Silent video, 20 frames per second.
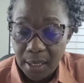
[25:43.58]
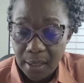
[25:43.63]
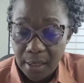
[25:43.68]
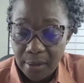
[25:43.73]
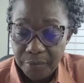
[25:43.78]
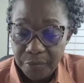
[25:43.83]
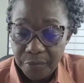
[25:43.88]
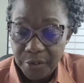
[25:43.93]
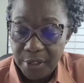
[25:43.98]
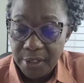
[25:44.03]

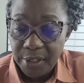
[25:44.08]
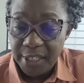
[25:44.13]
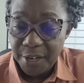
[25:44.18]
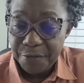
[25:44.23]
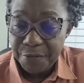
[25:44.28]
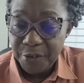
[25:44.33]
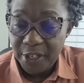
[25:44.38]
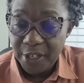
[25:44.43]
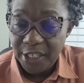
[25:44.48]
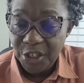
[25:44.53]
the
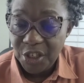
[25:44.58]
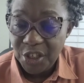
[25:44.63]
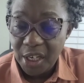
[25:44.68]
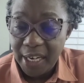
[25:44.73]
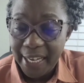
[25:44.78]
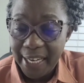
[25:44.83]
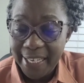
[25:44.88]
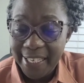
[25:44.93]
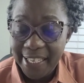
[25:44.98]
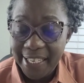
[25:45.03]
definition
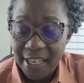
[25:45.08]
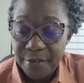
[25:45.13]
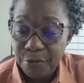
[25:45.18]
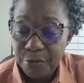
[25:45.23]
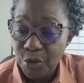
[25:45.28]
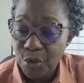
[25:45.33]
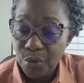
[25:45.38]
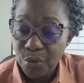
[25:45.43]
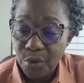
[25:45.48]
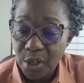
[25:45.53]
I
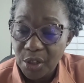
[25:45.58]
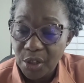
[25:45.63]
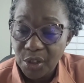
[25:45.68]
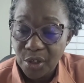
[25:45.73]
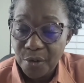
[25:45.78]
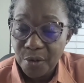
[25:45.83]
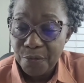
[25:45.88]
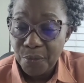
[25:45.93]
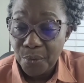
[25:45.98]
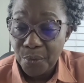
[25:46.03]
gave to us
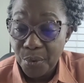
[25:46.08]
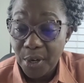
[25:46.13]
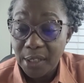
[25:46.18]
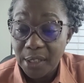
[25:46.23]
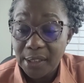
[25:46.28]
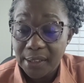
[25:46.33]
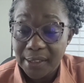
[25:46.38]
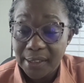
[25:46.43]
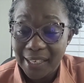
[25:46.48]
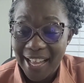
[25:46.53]
of
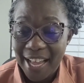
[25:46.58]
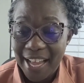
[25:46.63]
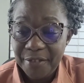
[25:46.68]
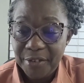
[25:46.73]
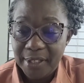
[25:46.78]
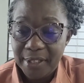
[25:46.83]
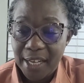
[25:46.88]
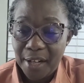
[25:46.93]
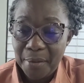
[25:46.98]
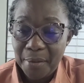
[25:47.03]
what
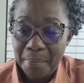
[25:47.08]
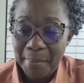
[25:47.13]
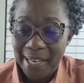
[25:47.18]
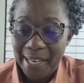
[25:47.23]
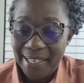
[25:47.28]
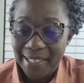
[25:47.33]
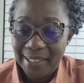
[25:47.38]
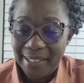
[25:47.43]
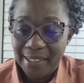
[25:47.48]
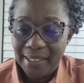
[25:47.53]
lifestyle
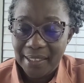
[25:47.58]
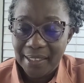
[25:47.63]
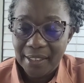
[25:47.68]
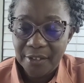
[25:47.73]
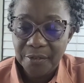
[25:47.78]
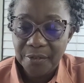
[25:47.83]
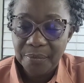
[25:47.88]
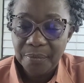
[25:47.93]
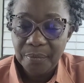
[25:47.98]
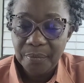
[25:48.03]

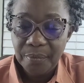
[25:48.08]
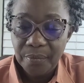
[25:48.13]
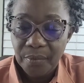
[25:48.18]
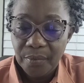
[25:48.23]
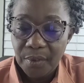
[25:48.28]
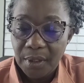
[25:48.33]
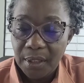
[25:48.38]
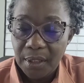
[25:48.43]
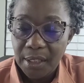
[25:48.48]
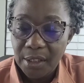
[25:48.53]
medicine
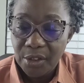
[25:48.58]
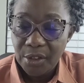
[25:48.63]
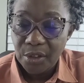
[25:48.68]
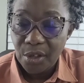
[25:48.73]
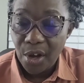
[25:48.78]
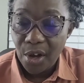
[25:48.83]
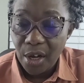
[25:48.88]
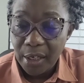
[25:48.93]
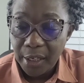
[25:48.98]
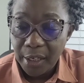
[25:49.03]

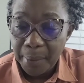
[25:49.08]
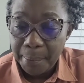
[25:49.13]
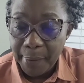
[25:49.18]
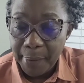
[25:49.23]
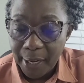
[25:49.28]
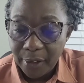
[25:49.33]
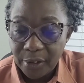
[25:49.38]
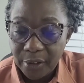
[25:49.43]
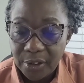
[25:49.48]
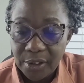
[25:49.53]
is all
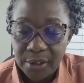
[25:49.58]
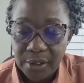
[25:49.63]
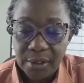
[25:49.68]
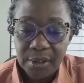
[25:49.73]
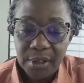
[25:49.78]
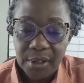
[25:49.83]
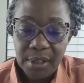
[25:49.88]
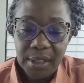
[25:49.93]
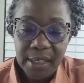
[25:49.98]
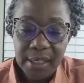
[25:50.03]
about
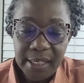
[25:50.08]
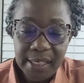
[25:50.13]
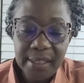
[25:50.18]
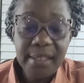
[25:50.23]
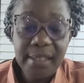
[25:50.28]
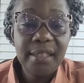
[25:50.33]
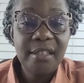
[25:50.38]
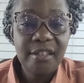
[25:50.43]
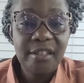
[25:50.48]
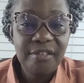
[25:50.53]

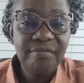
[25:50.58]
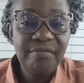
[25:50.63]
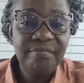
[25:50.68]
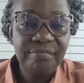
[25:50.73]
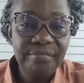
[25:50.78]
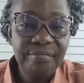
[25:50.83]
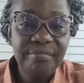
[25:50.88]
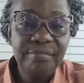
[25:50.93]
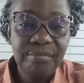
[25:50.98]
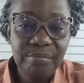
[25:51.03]

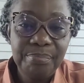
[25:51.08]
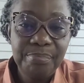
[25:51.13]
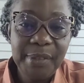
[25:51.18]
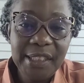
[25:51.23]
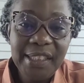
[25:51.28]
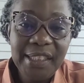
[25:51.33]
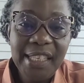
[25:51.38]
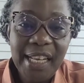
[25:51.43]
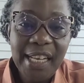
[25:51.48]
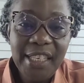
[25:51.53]
is
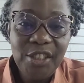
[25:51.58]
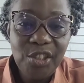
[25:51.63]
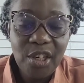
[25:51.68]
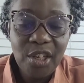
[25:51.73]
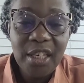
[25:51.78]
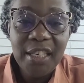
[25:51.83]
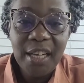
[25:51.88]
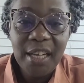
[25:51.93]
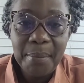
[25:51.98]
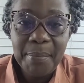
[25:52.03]
basically
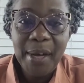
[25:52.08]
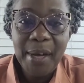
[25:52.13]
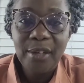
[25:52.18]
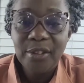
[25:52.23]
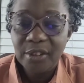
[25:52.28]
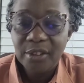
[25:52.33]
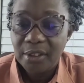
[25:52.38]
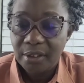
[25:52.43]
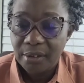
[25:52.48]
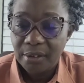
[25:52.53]
talking about